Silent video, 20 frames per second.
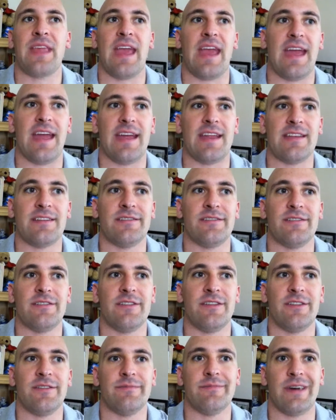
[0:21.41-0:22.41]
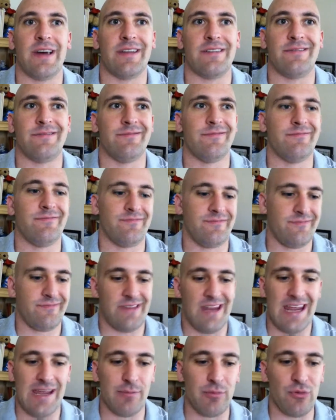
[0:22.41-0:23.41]
and a
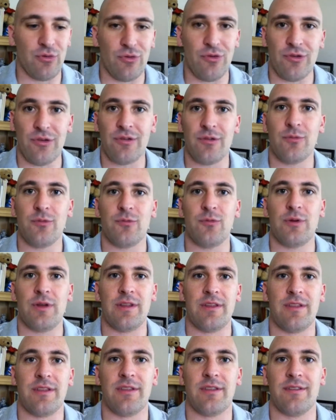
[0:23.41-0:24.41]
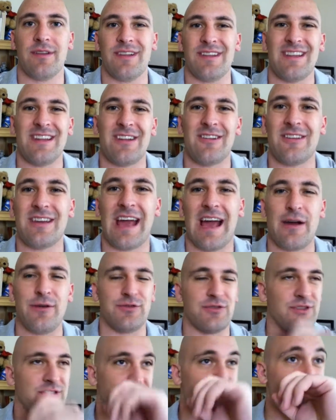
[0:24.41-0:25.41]
table with a little
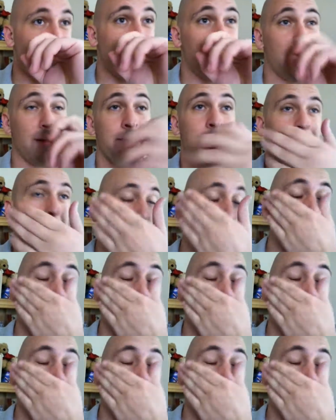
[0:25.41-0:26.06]
couch that you sat on.